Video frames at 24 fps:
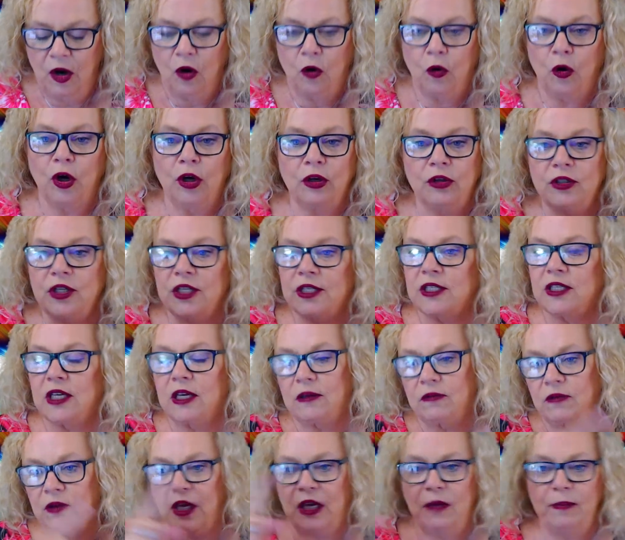or just
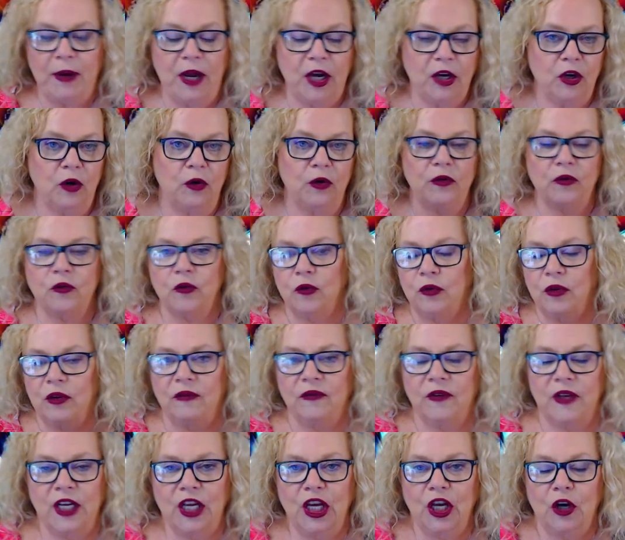keep on going through the
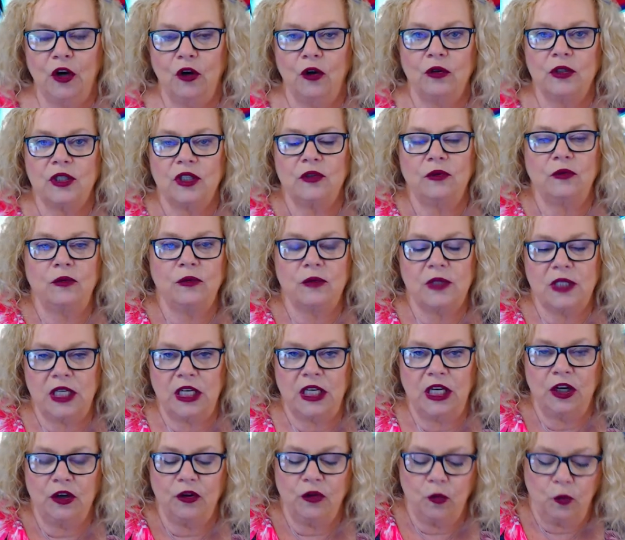video to to
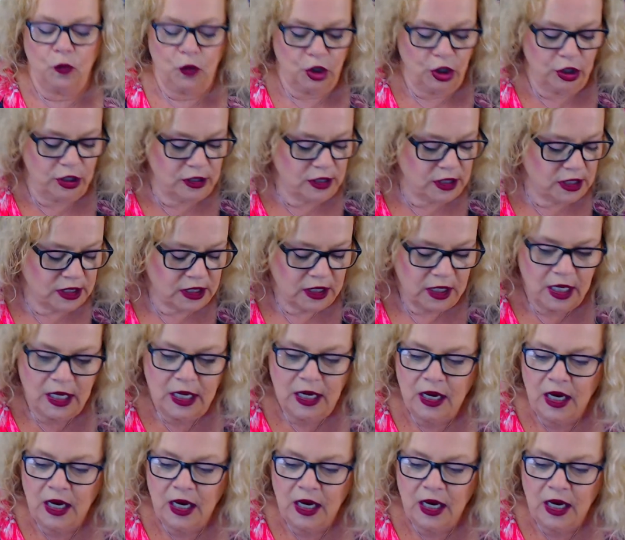hear the words.